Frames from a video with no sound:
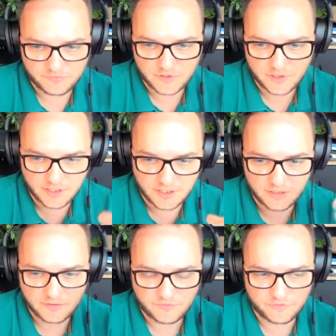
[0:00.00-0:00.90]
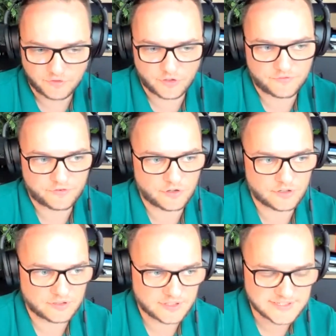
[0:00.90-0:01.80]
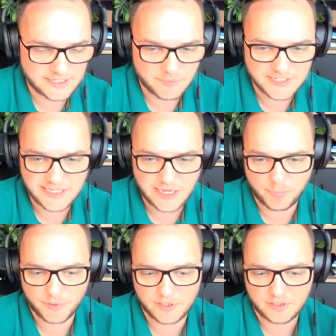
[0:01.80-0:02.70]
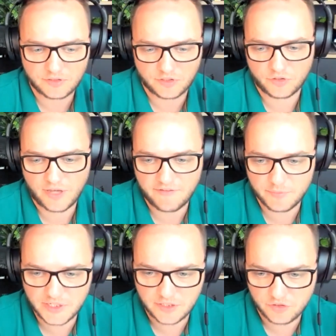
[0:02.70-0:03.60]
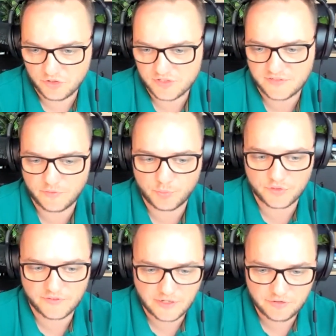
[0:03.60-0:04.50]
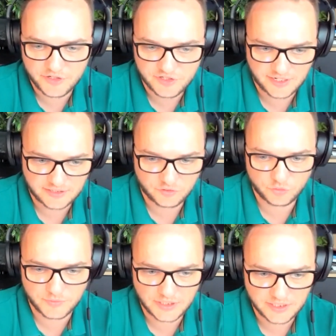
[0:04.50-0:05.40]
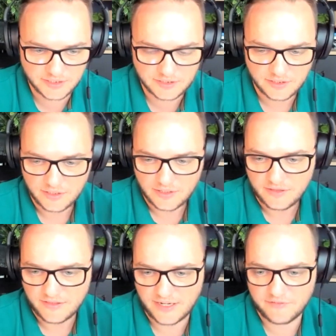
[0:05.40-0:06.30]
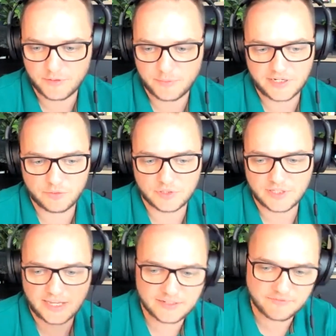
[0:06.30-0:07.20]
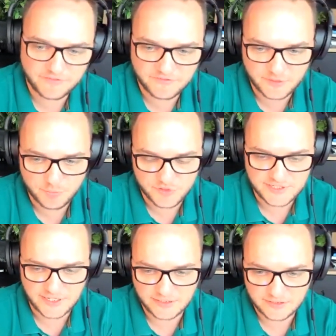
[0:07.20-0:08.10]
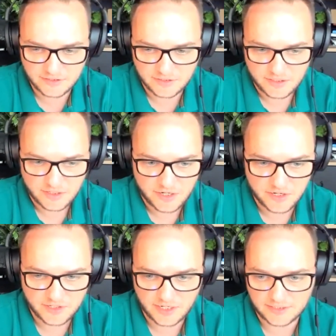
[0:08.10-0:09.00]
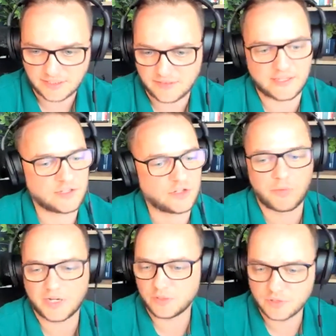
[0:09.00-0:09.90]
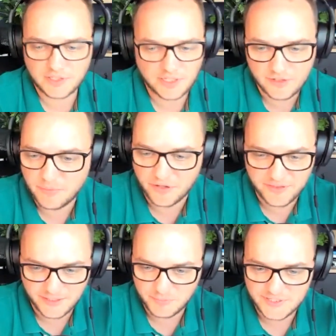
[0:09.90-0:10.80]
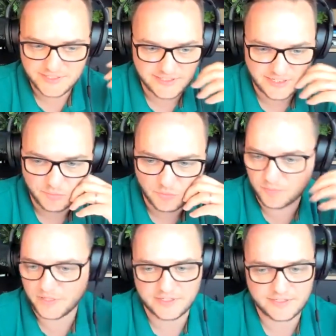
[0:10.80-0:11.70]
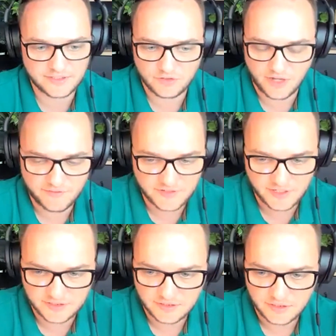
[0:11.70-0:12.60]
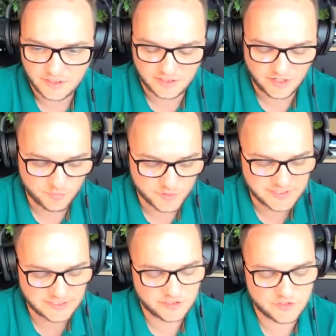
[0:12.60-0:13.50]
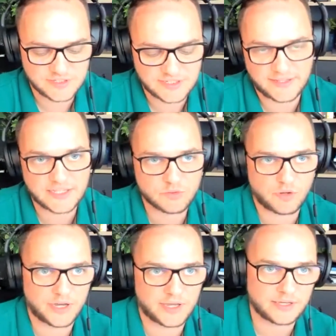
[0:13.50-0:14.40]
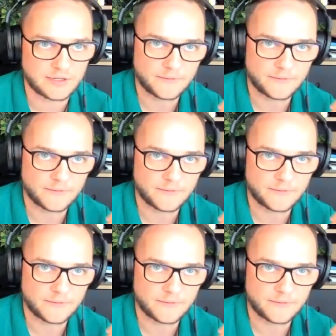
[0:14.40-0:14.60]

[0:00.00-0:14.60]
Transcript: the same example, you have €1 million. If you put the valuation at 2 million, then everybody will get a 50% haircut, and then nobody will care about that business anymore because they don't have enough percentages. And that's why